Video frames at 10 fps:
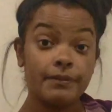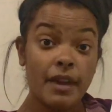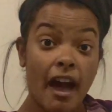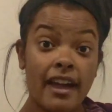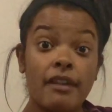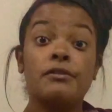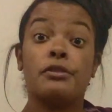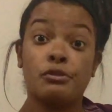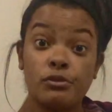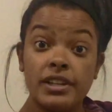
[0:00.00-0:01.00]
I have
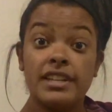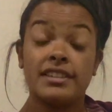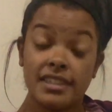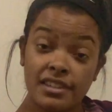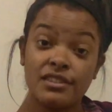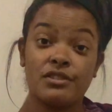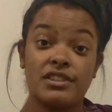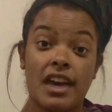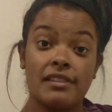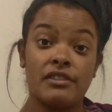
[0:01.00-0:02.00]
3 sisters
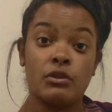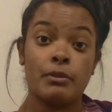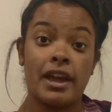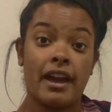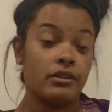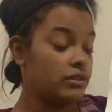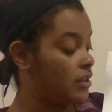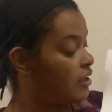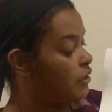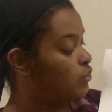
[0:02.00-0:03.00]
that live in my house.
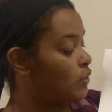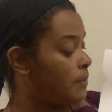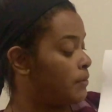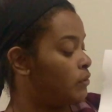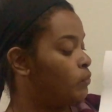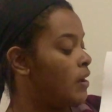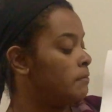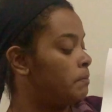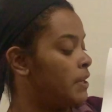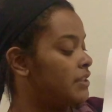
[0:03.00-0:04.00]
So I put
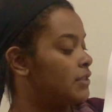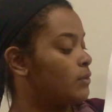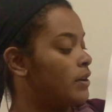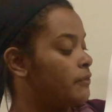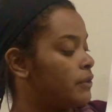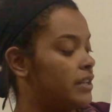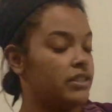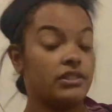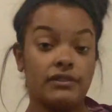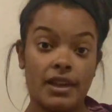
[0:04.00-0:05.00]
1 pink square for
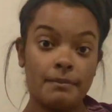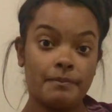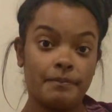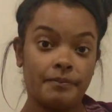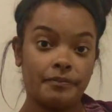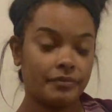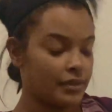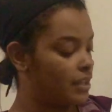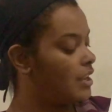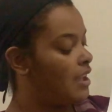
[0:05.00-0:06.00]
each of them.
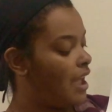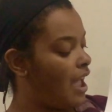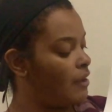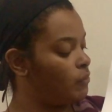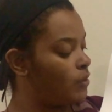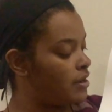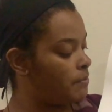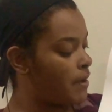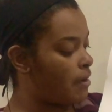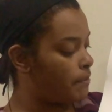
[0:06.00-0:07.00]
And what
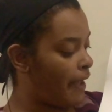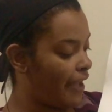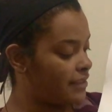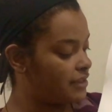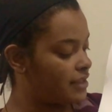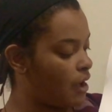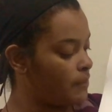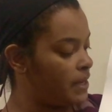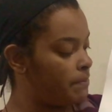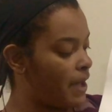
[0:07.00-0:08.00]
about pets? How
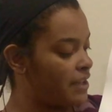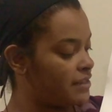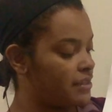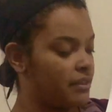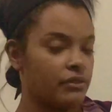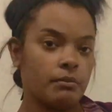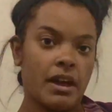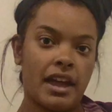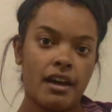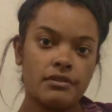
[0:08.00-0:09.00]
many pets live in my
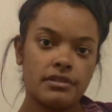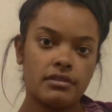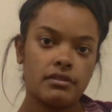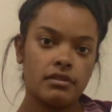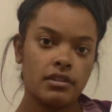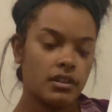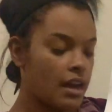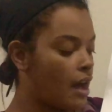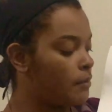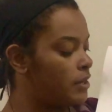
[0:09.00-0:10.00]
house?
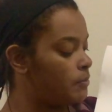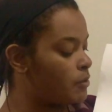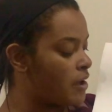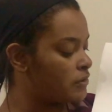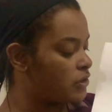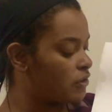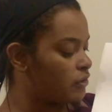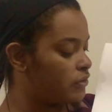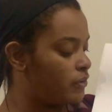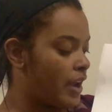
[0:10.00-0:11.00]
How many brown
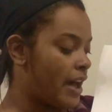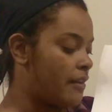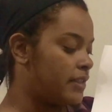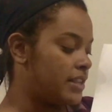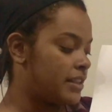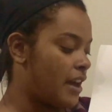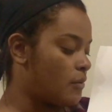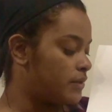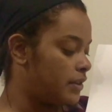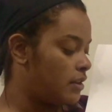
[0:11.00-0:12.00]
circles do I have? Let's
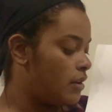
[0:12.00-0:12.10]
count.